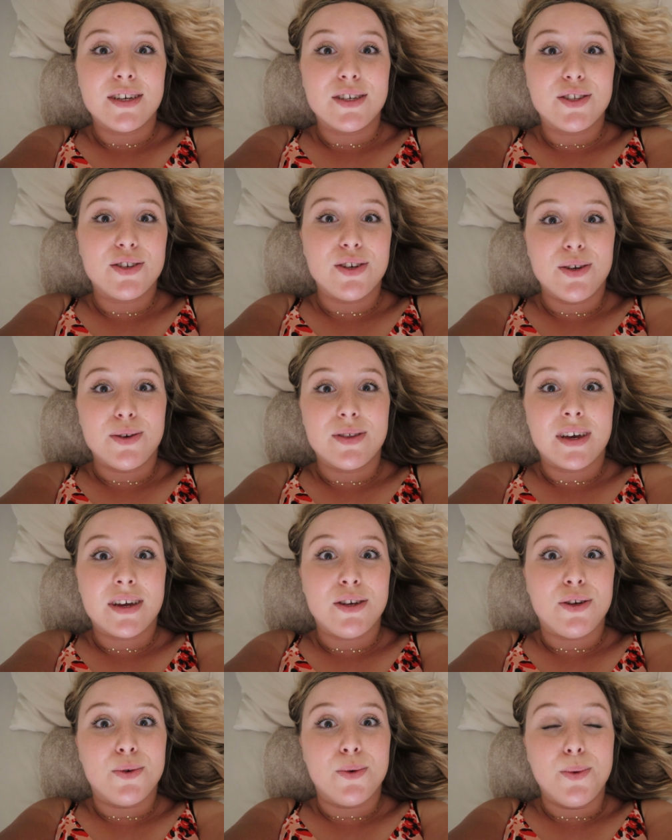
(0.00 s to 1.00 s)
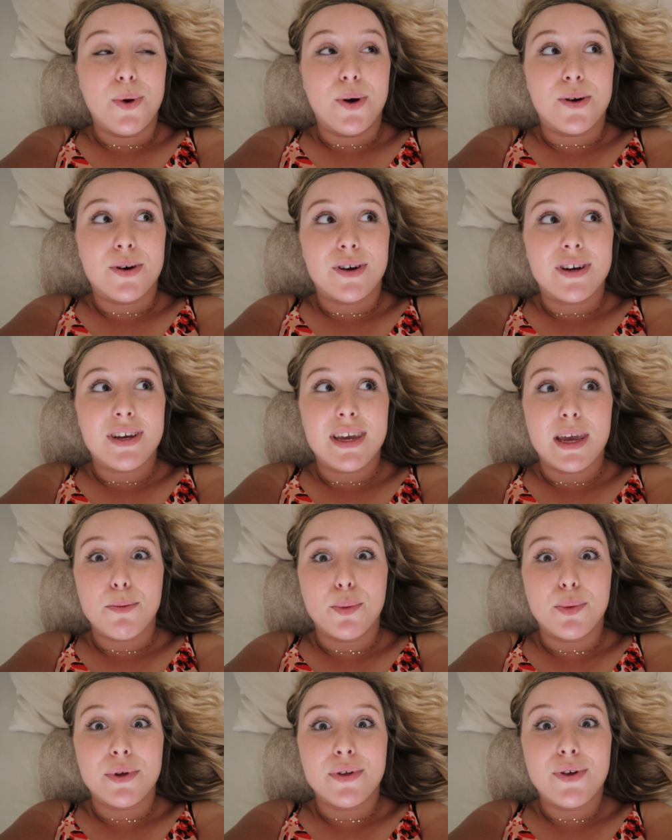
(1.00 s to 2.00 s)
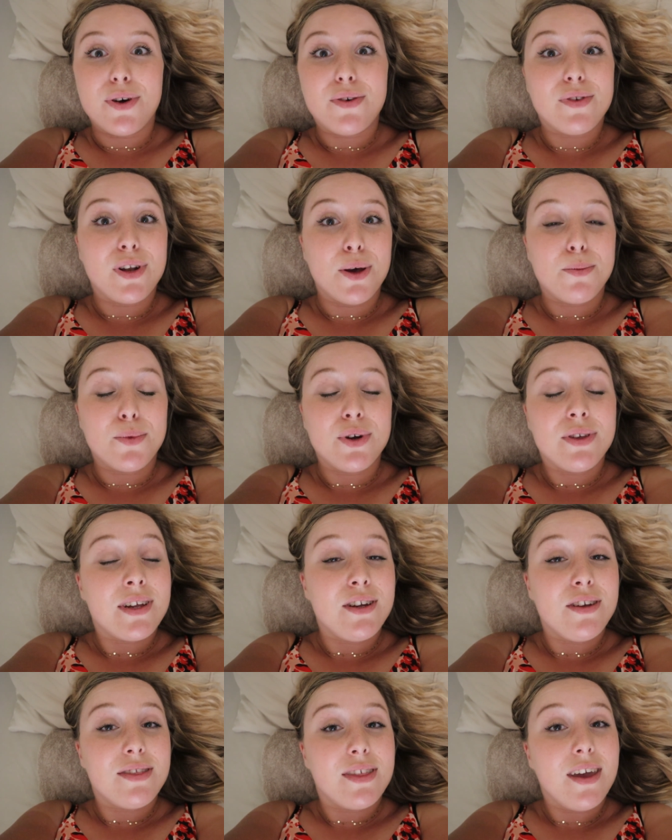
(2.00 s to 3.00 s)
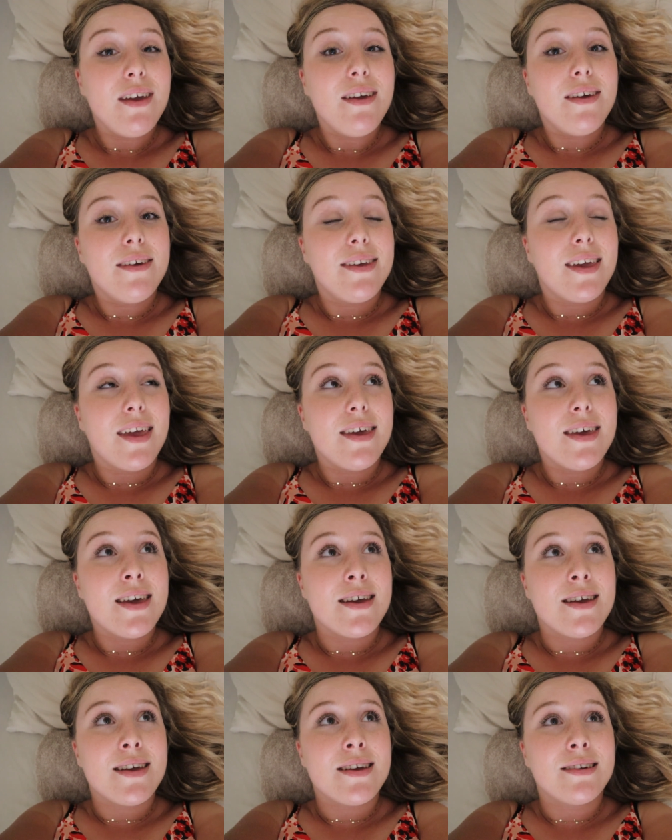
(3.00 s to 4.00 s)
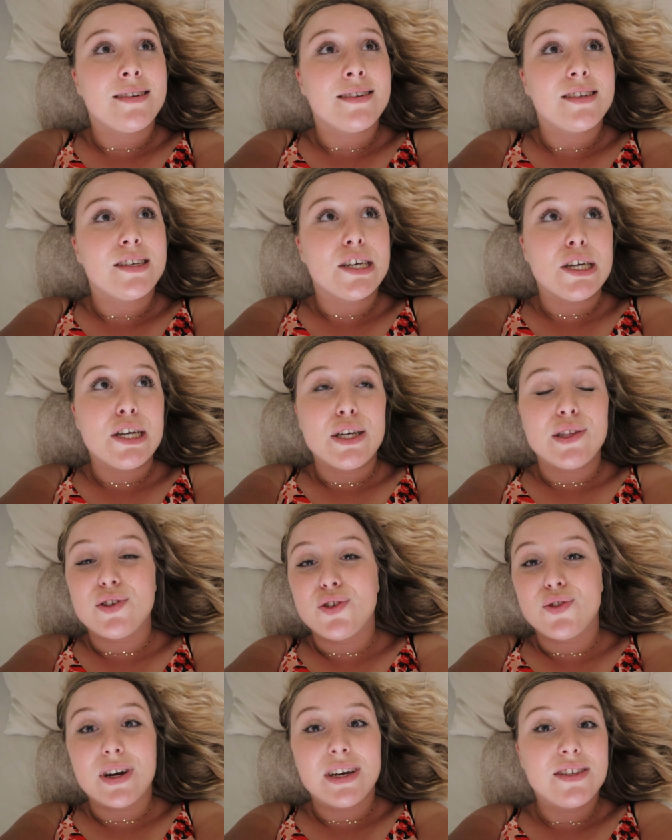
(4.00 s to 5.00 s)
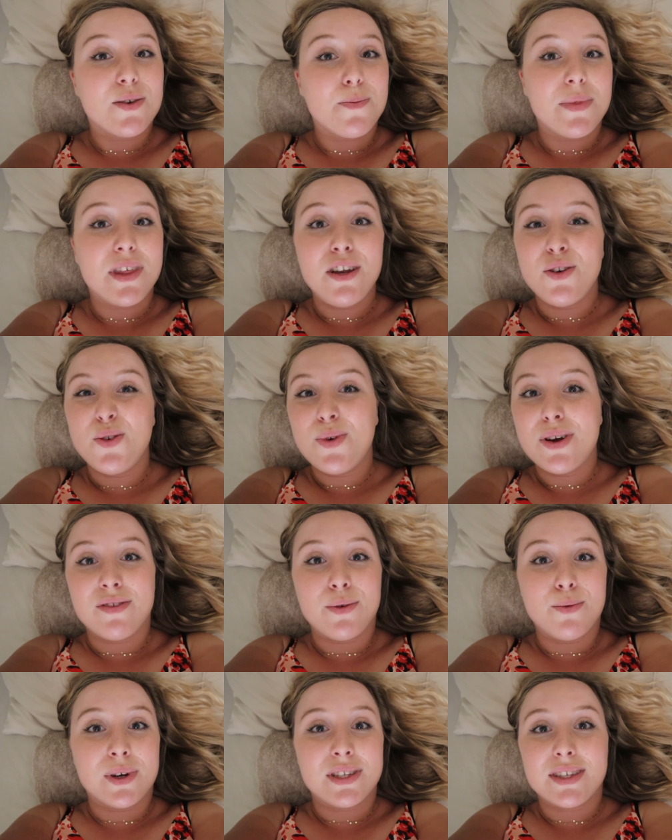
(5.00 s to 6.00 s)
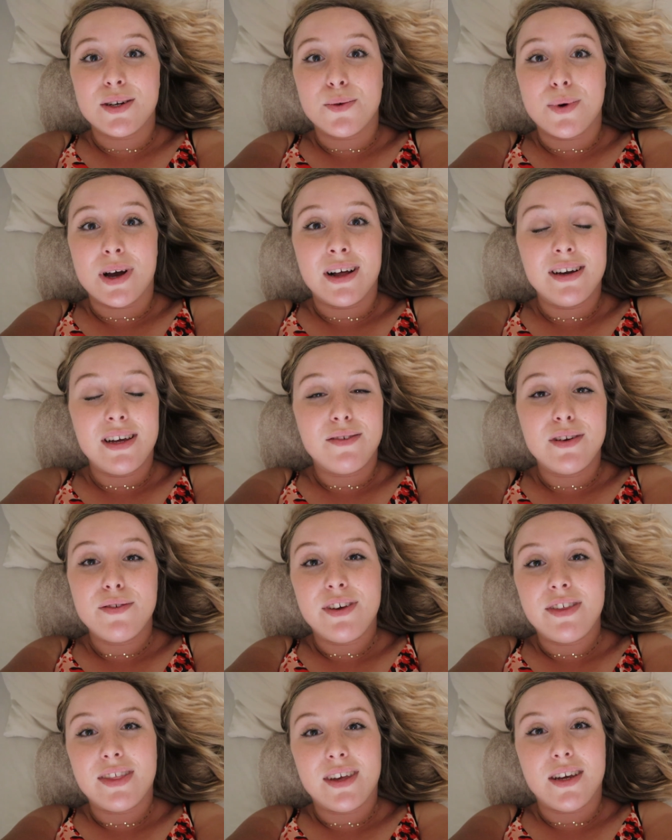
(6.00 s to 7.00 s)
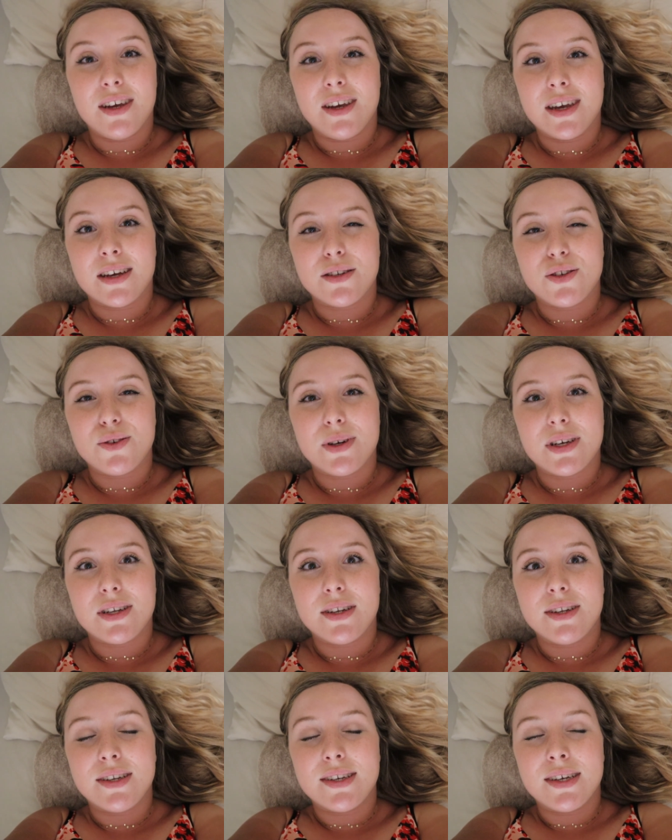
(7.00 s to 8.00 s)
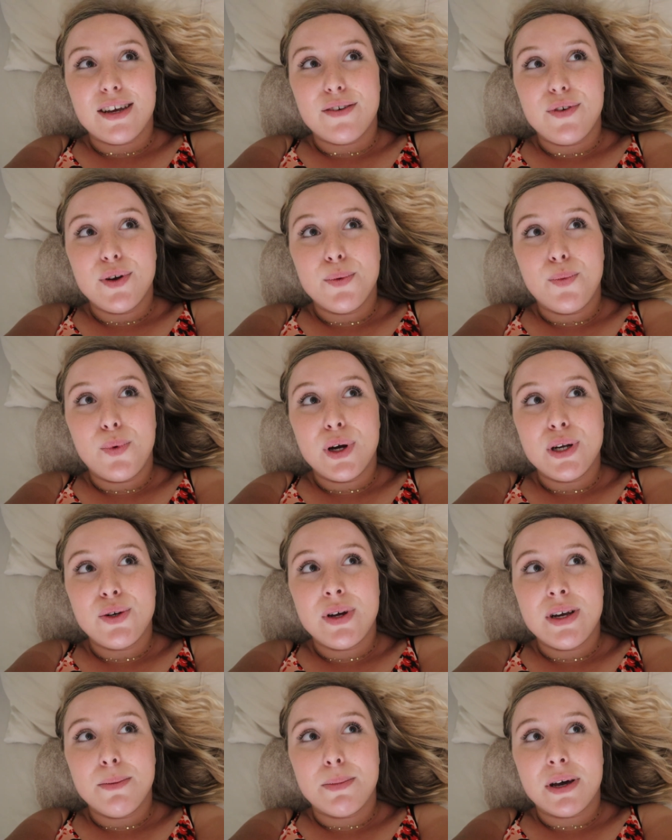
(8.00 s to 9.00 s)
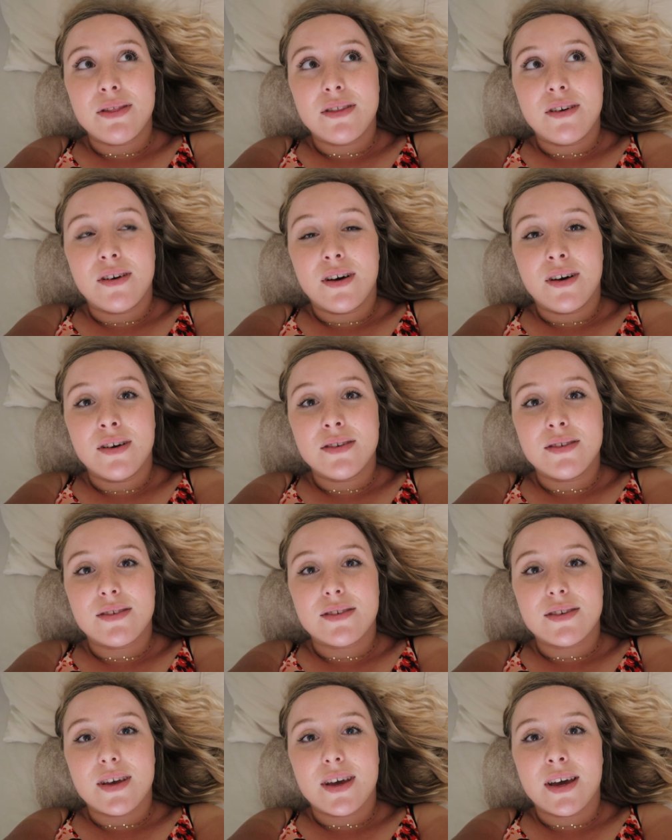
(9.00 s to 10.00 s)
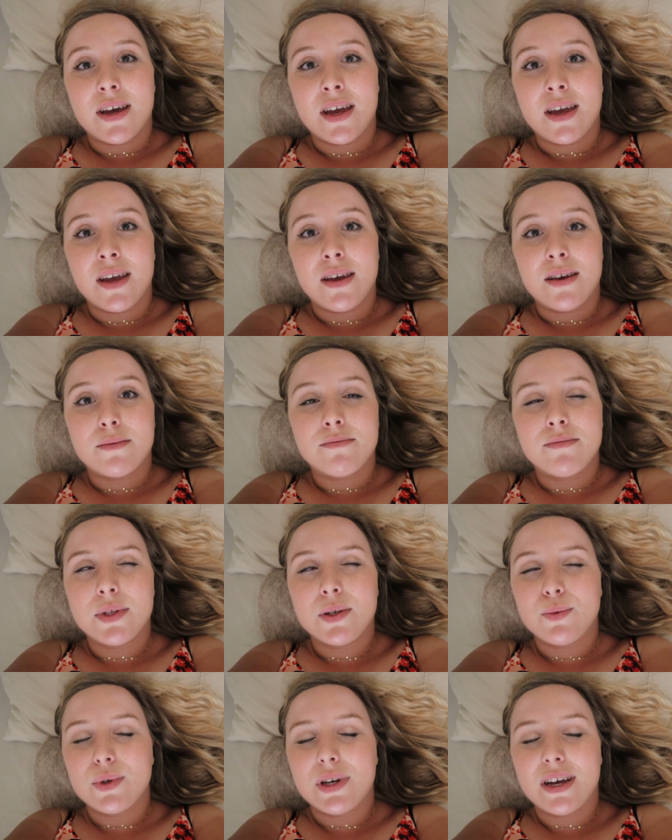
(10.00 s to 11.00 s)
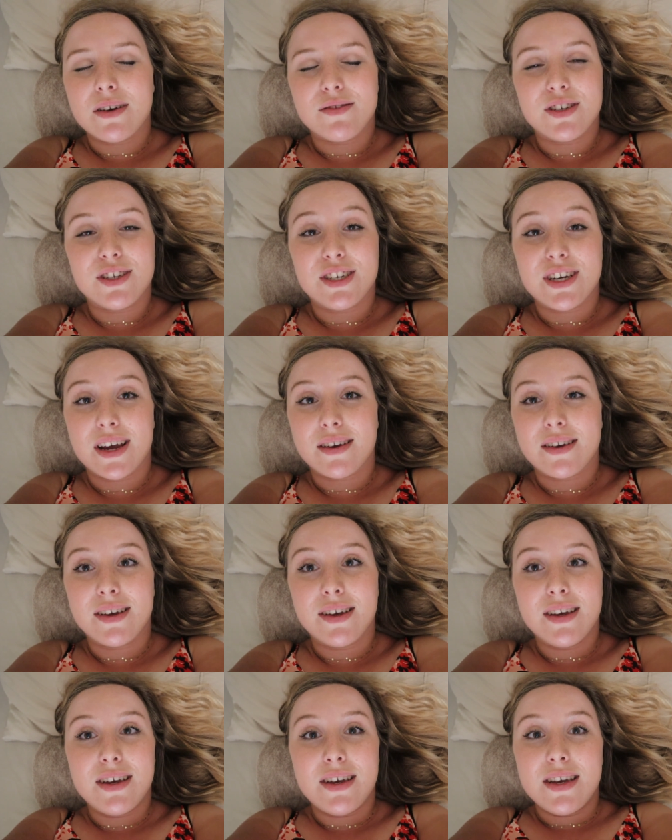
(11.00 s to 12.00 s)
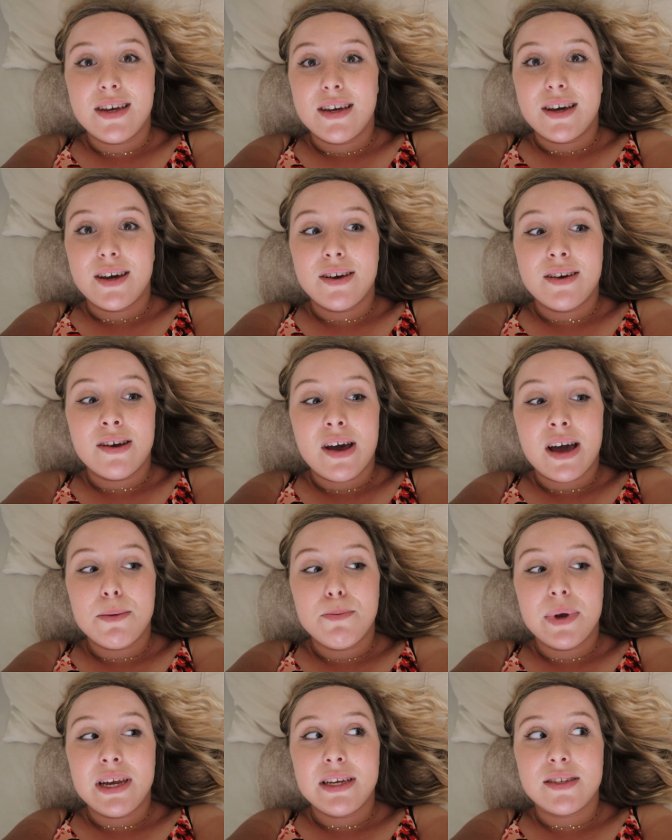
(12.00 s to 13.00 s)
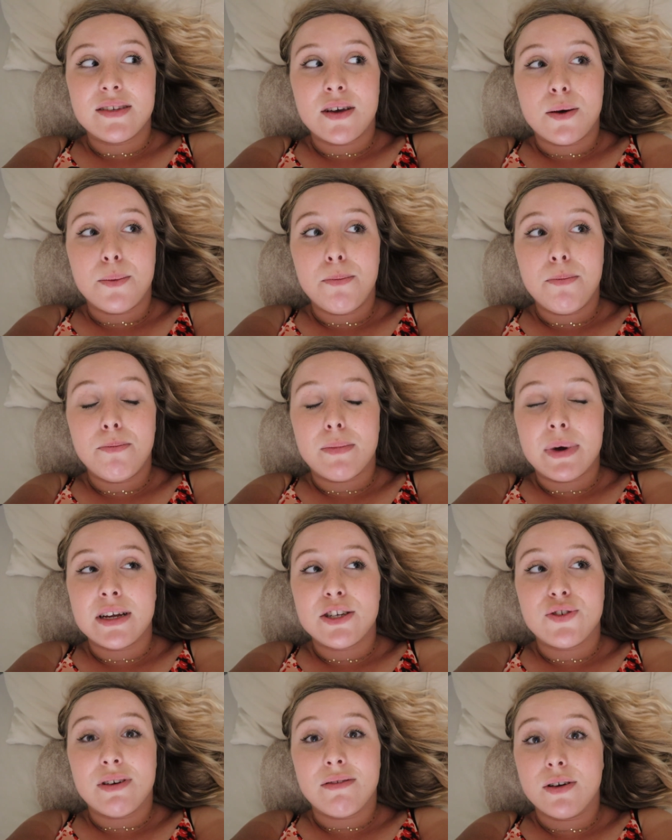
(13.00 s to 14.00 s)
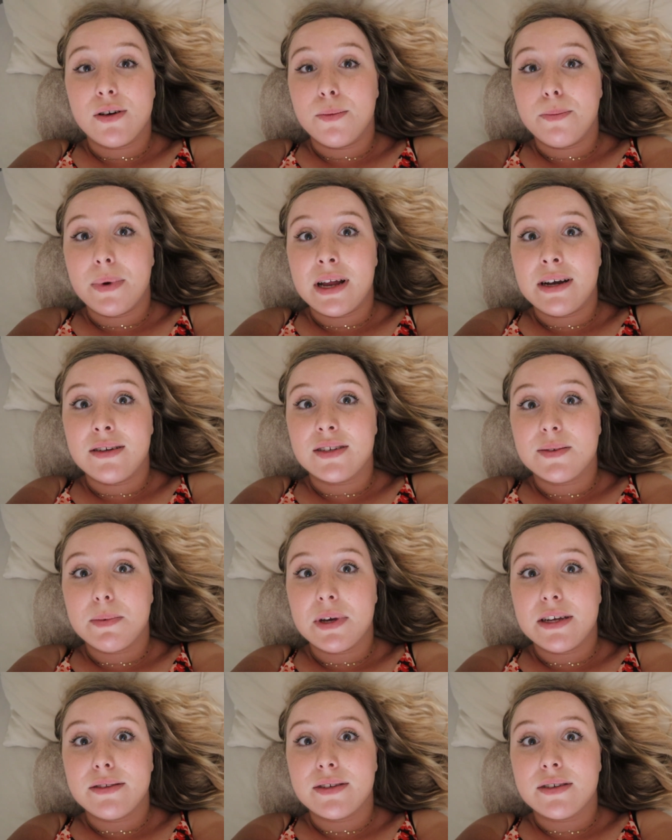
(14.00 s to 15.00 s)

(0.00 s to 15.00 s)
to you that you are capable of a lot more than you think, and to try something new every once in a while, even if you think you can't do it. If you're wondering about the costs, I would have to check. I paid some, my travel companions paid